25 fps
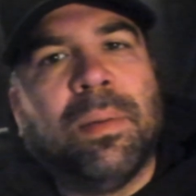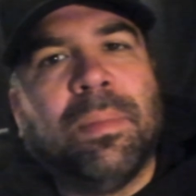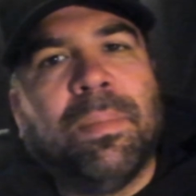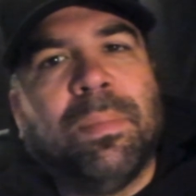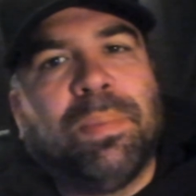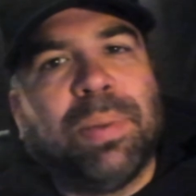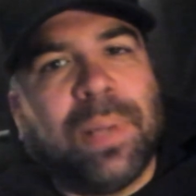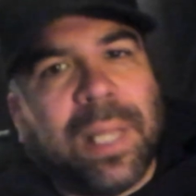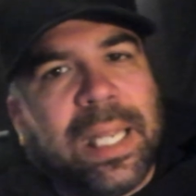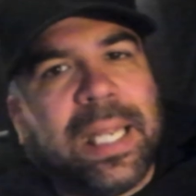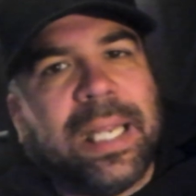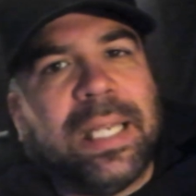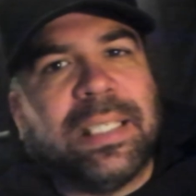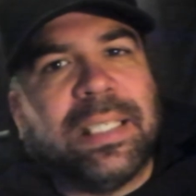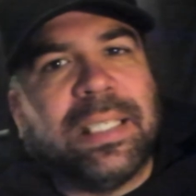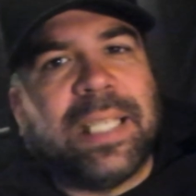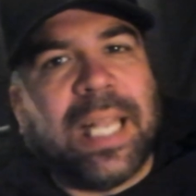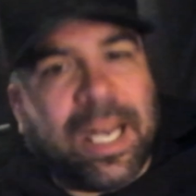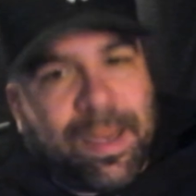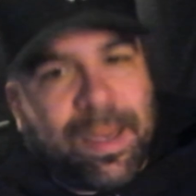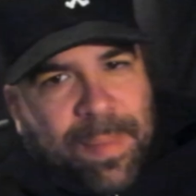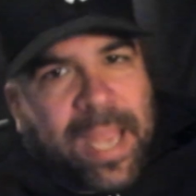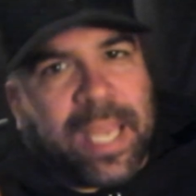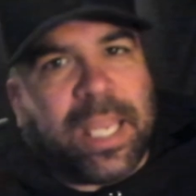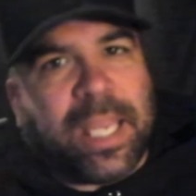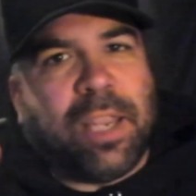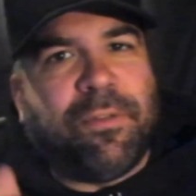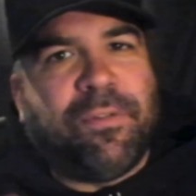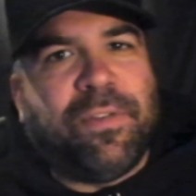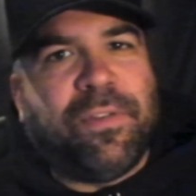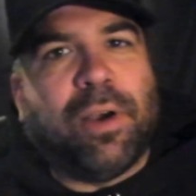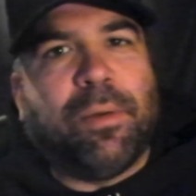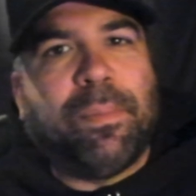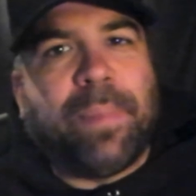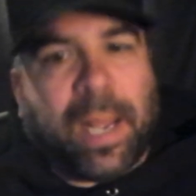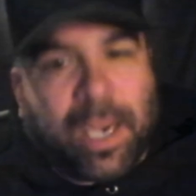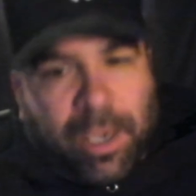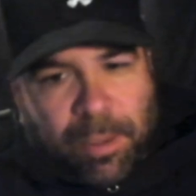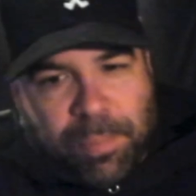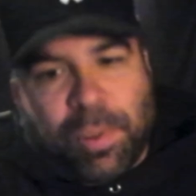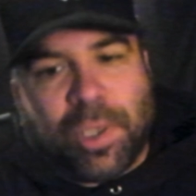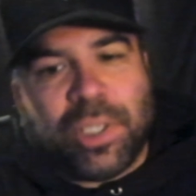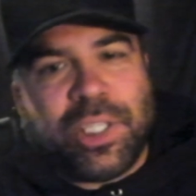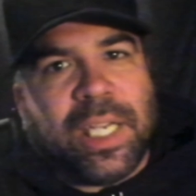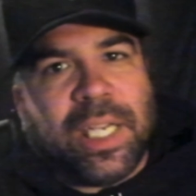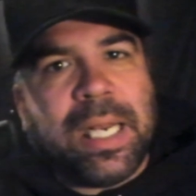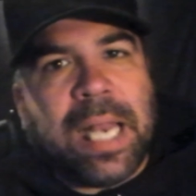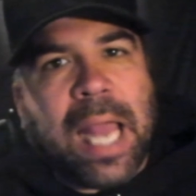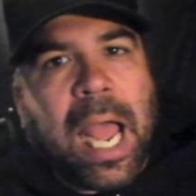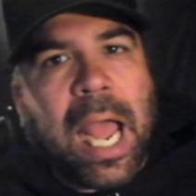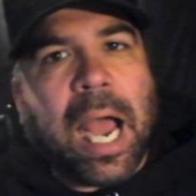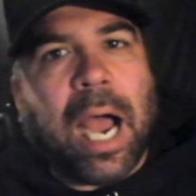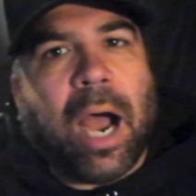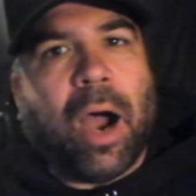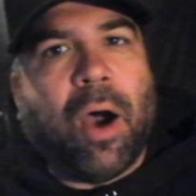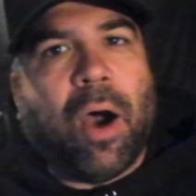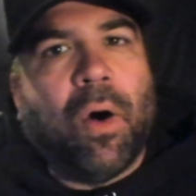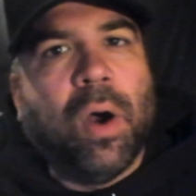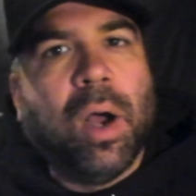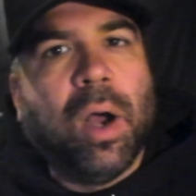Please, it'll make you feel better. Push it now.